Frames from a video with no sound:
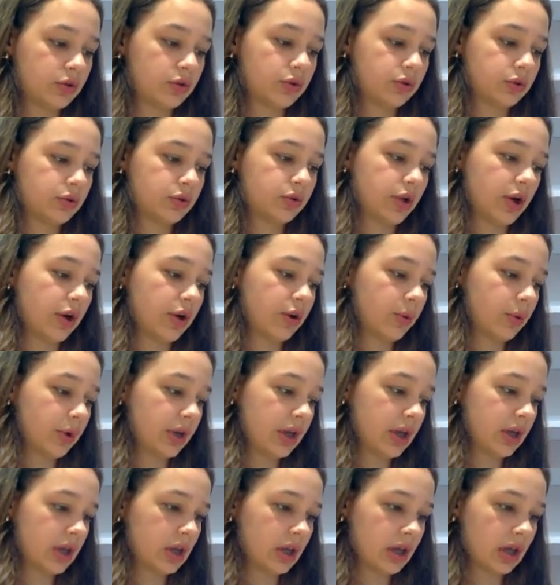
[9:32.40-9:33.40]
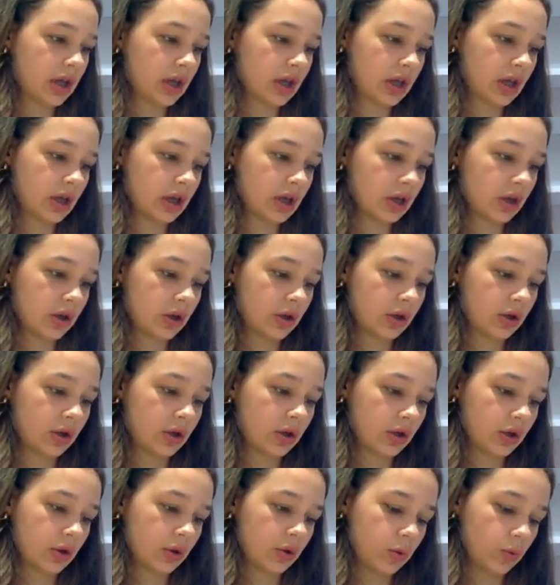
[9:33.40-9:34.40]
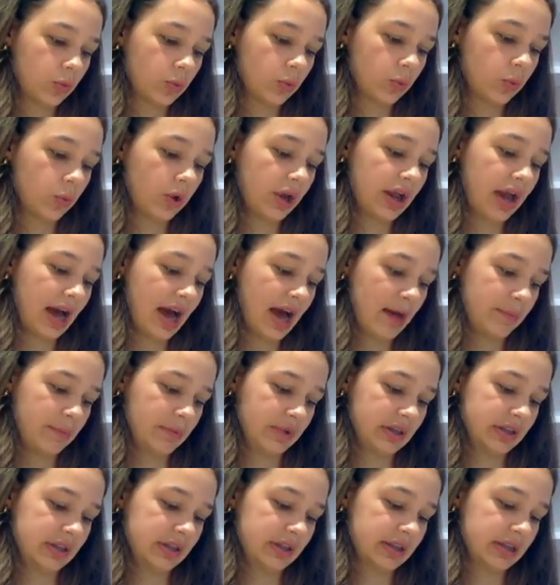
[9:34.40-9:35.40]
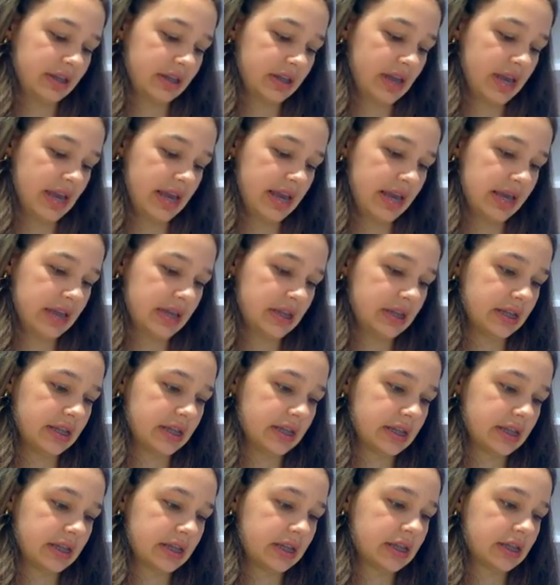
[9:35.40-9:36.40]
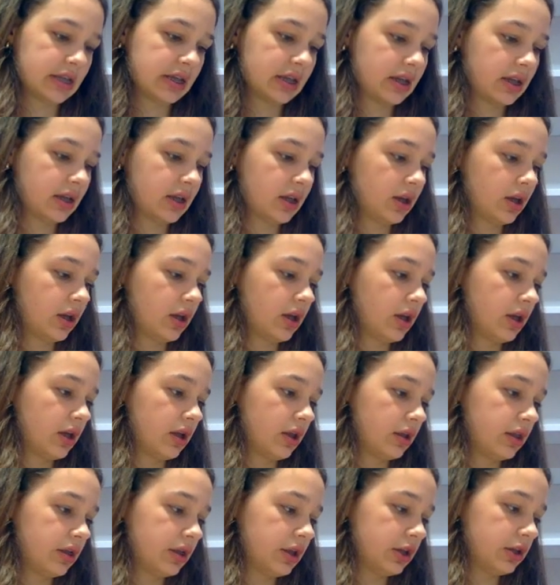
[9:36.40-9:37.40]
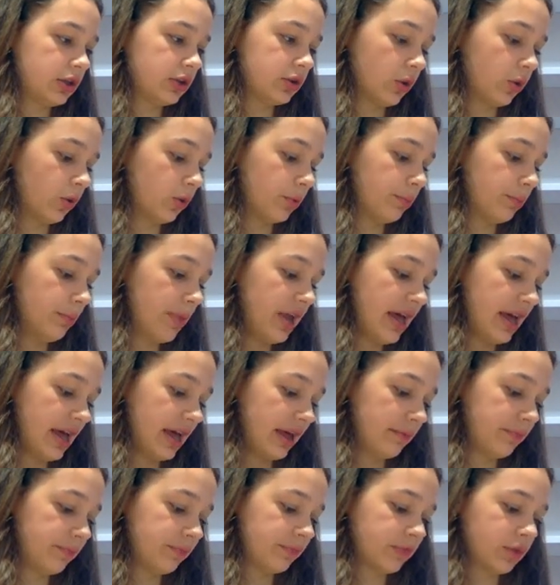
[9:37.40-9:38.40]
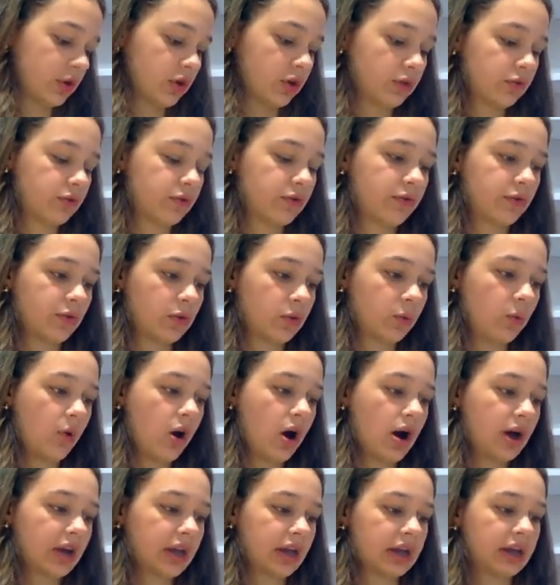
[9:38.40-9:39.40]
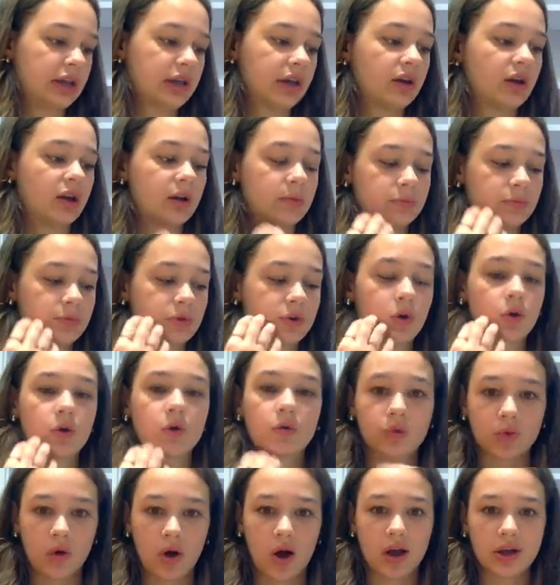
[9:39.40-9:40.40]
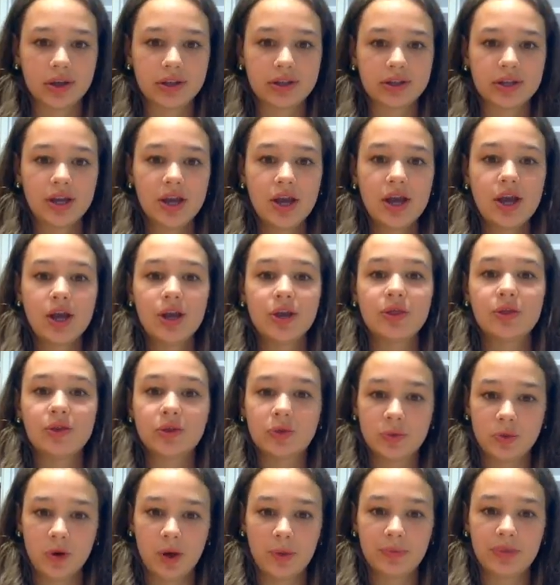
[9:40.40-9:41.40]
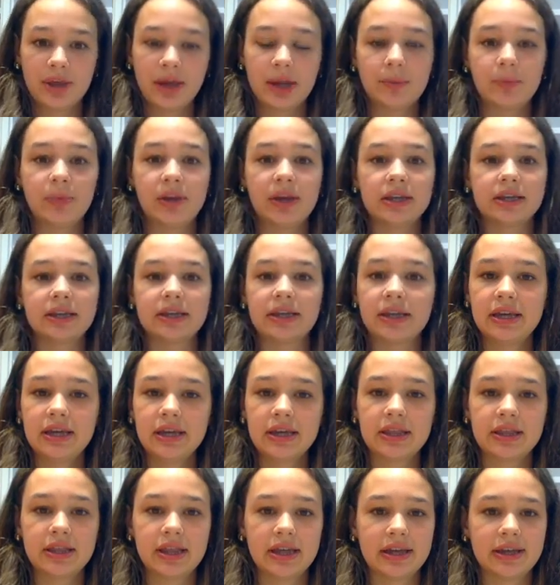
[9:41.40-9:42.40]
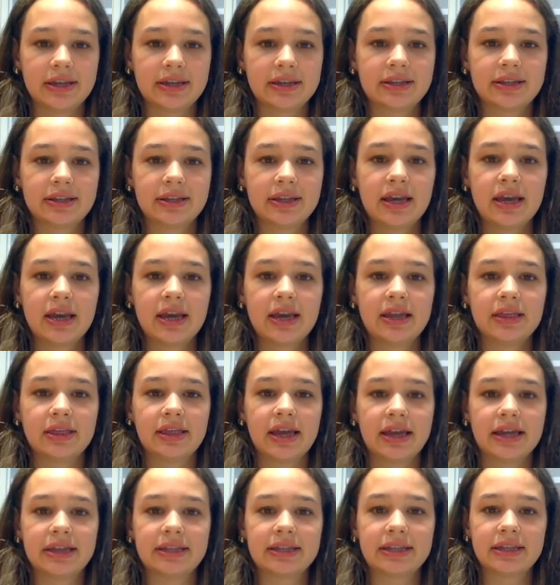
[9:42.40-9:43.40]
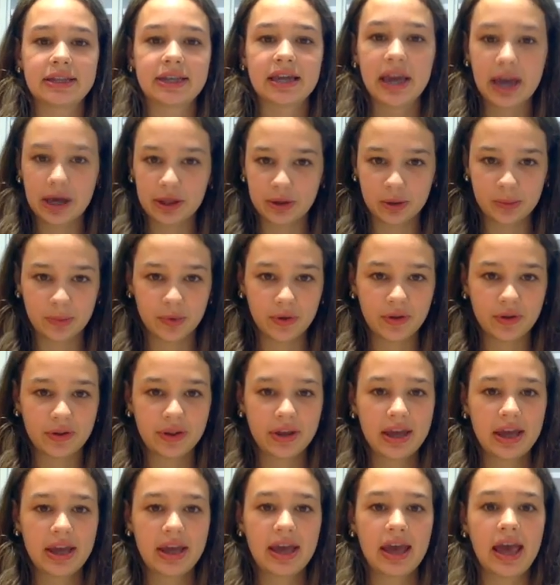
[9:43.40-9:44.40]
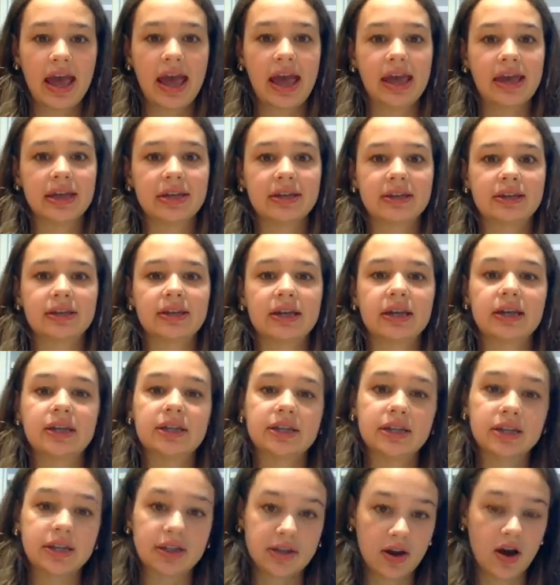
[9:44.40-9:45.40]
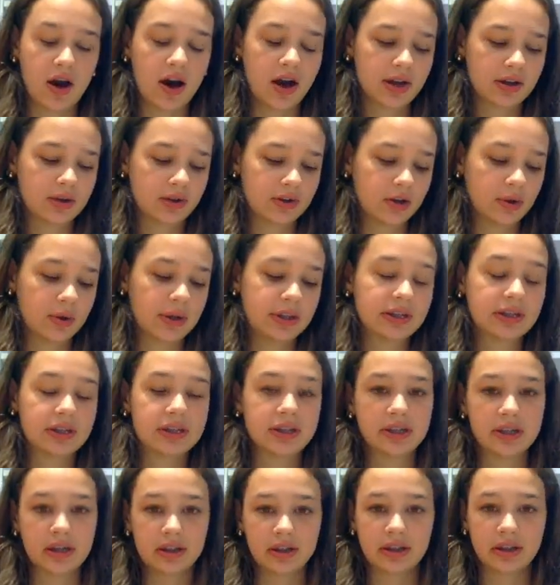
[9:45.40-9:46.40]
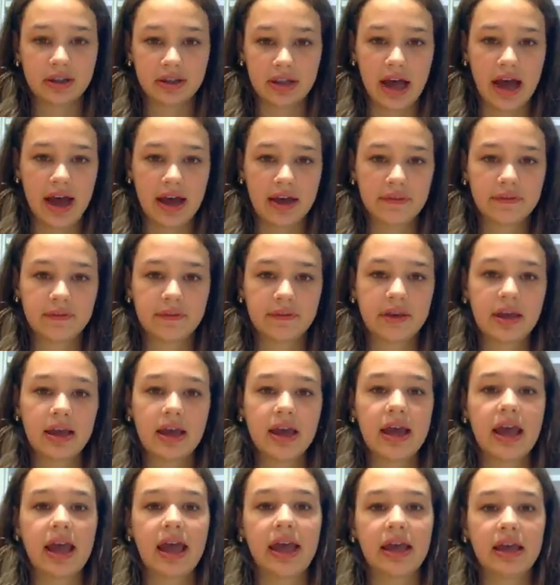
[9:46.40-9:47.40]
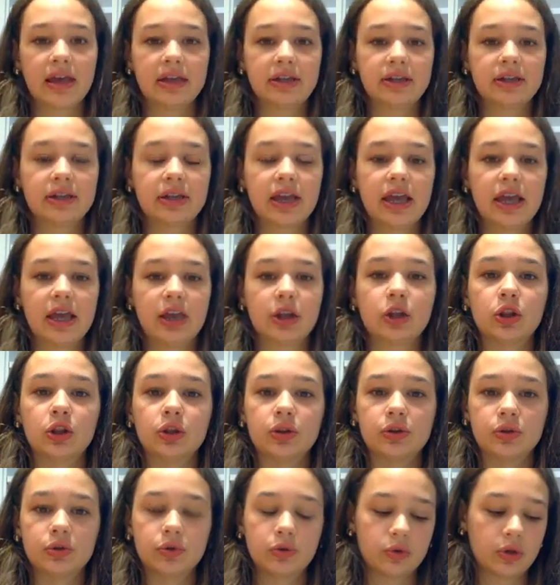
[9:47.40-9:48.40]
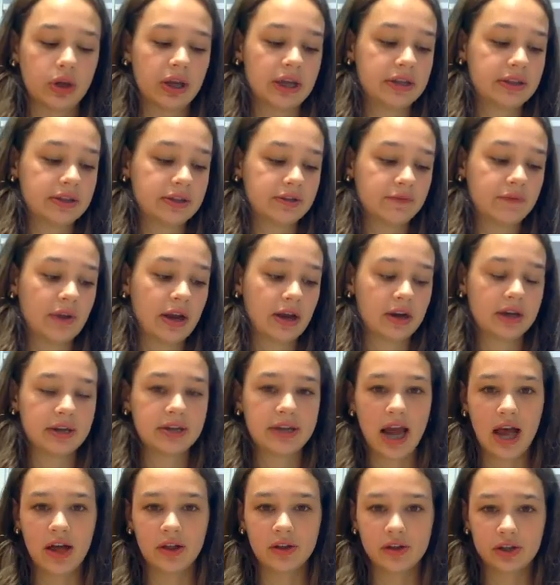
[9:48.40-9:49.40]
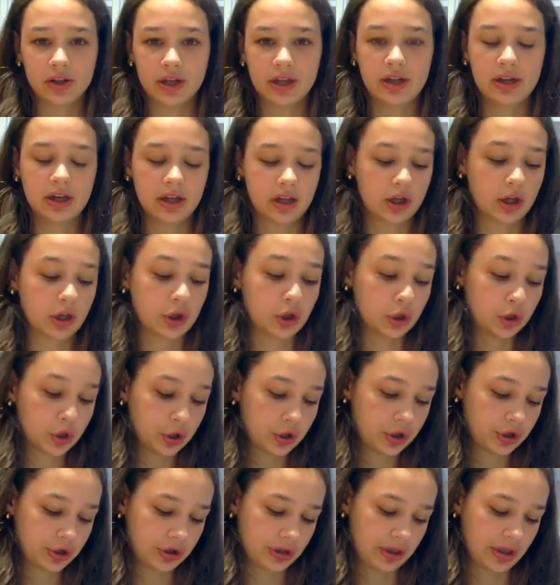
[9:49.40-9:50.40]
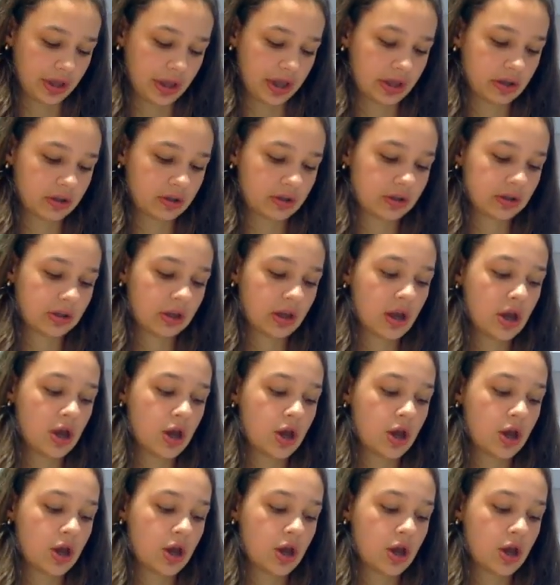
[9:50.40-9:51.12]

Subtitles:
So what happens is this old man goes for a walk and he comes across the swamp thing because he thinks that it's killable, and it's not. So it's still alive, and it's very intelligent and it can learn things.